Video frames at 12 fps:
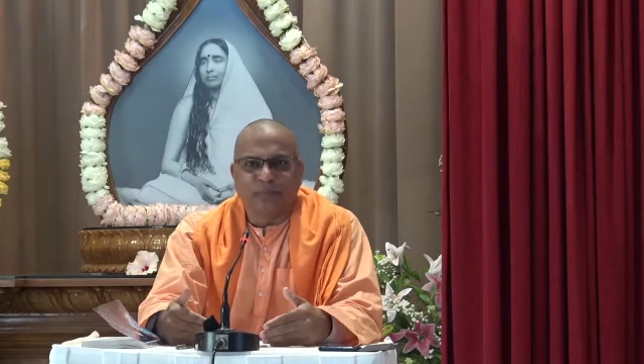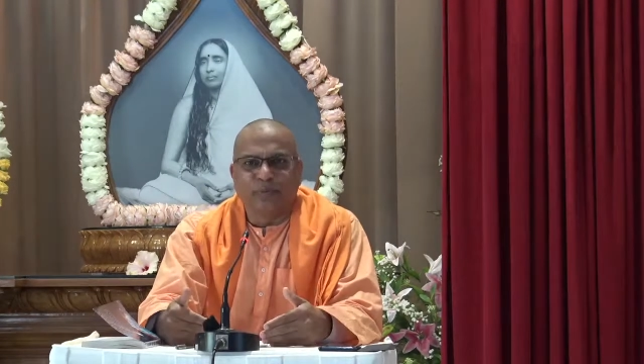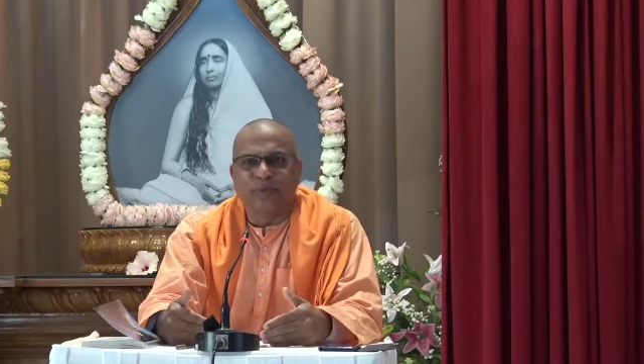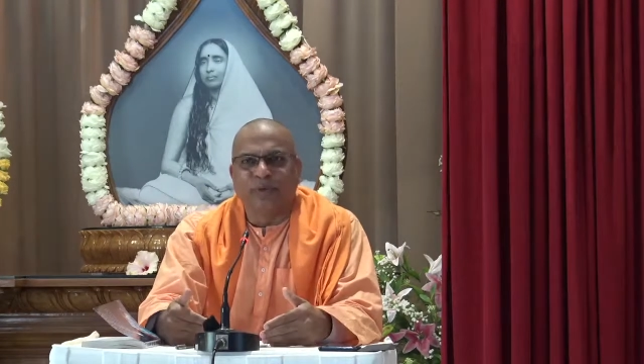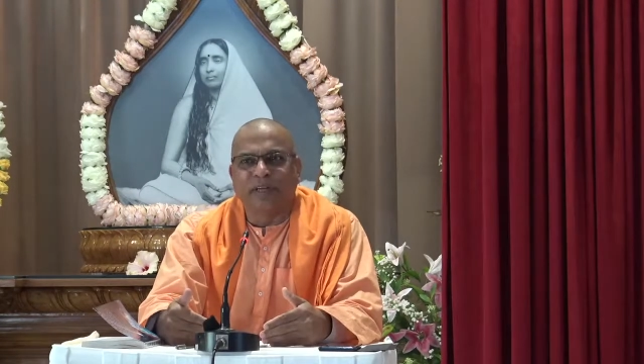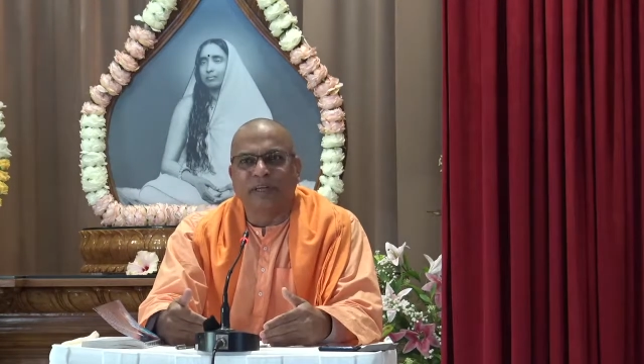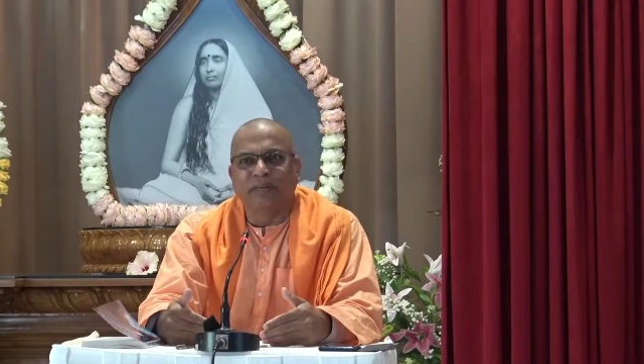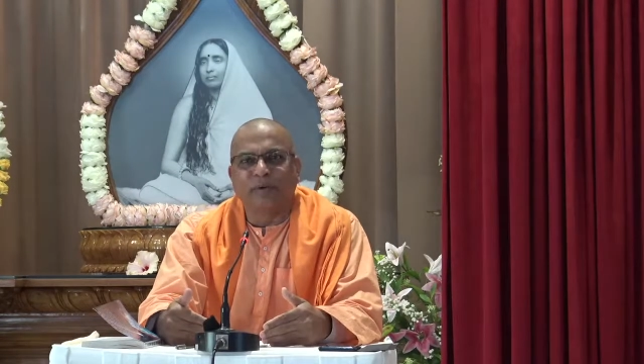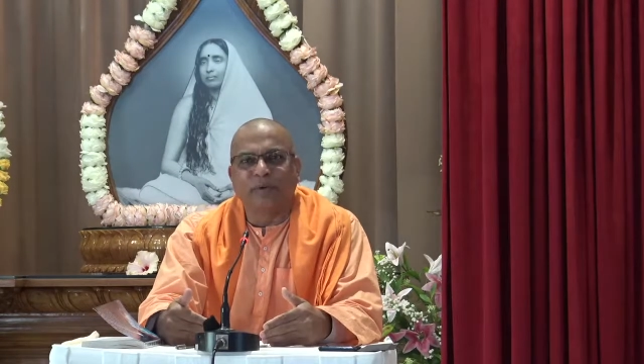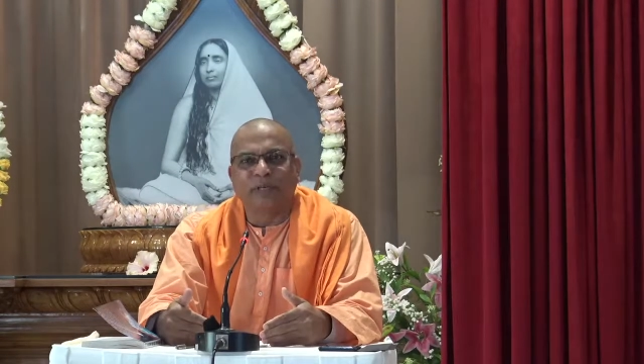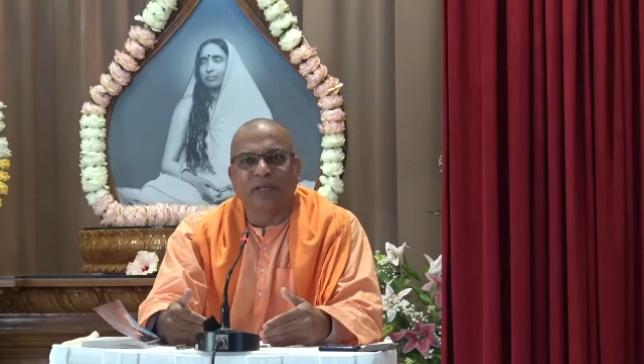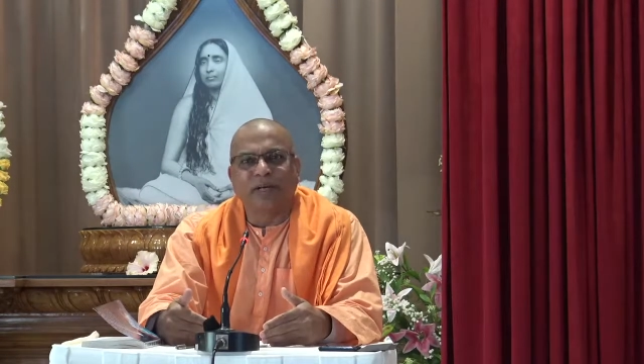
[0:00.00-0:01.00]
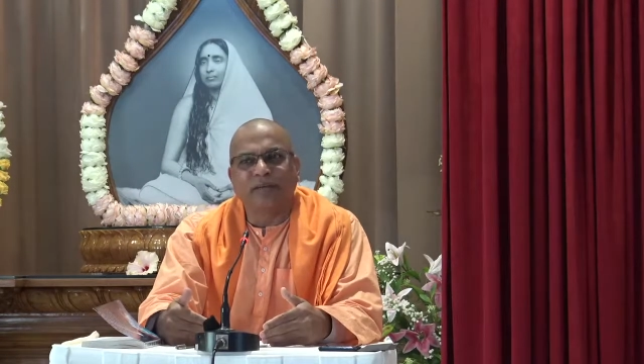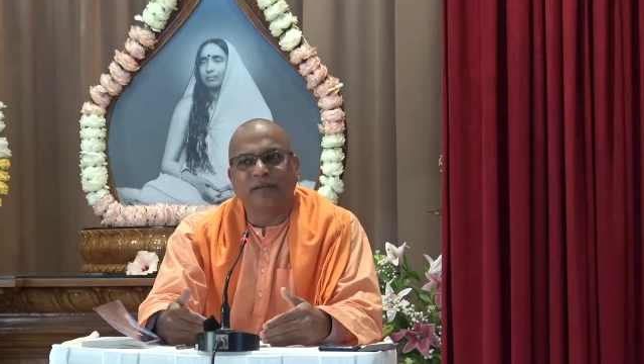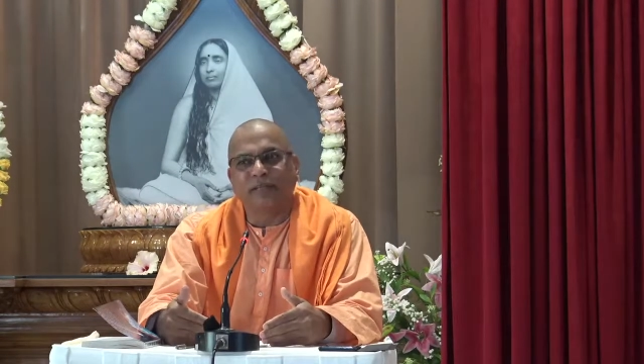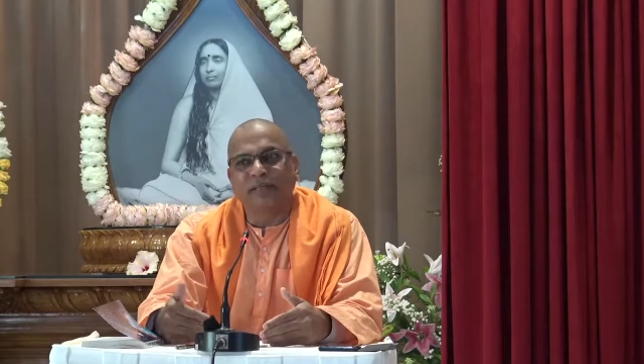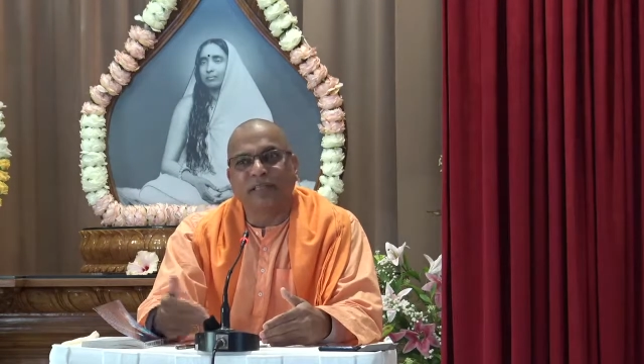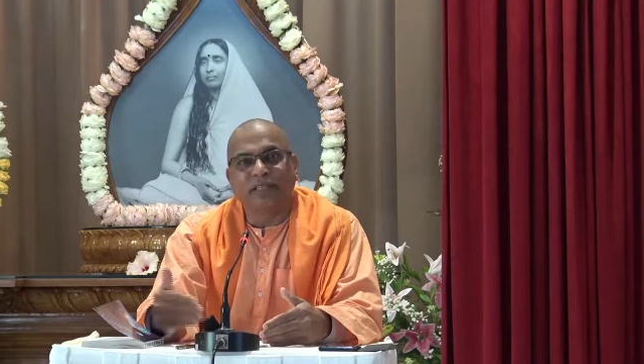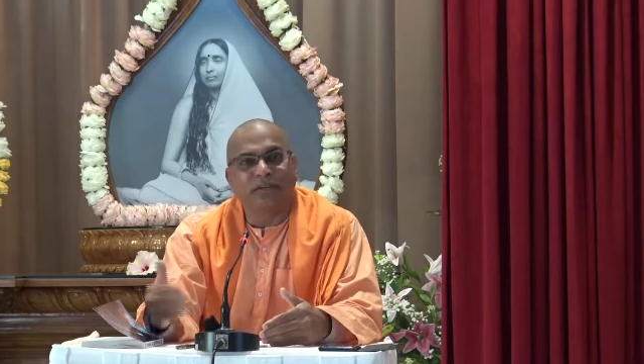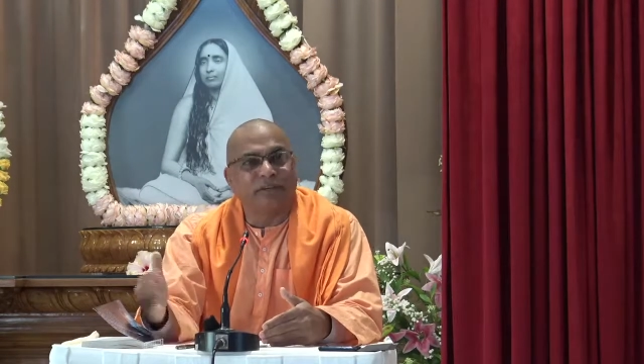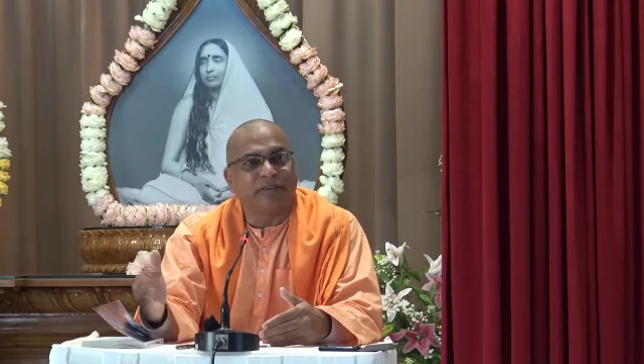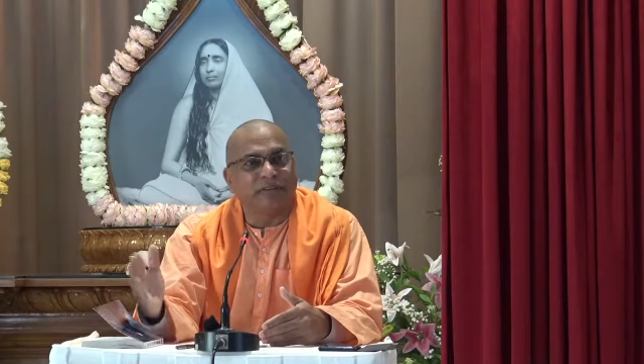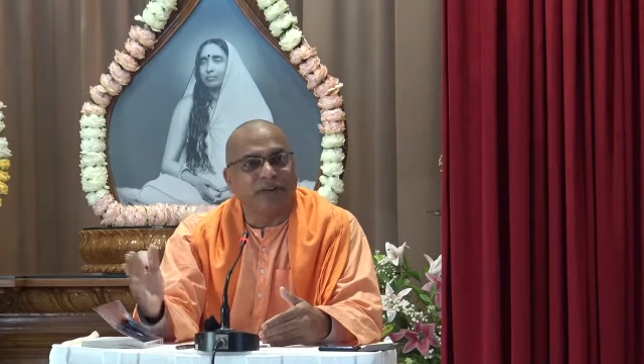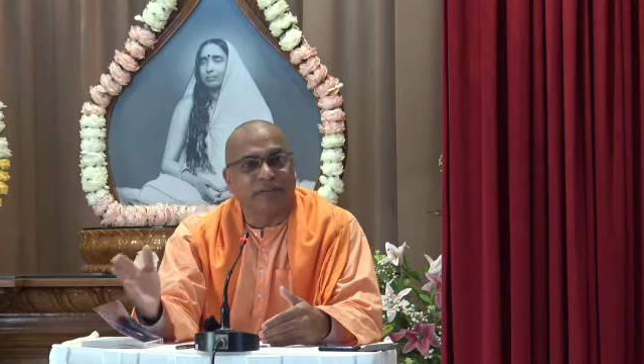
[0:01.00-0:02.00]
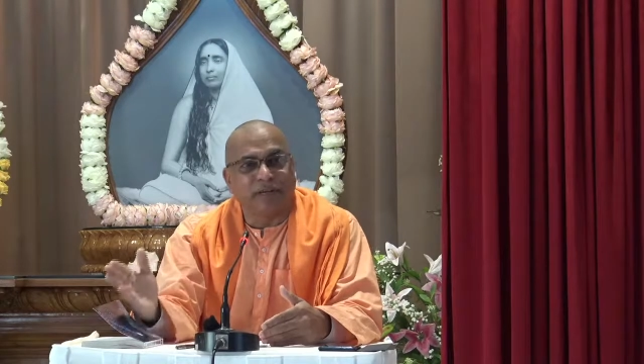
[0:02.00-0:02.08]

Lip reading: Wherever we are, at least we are far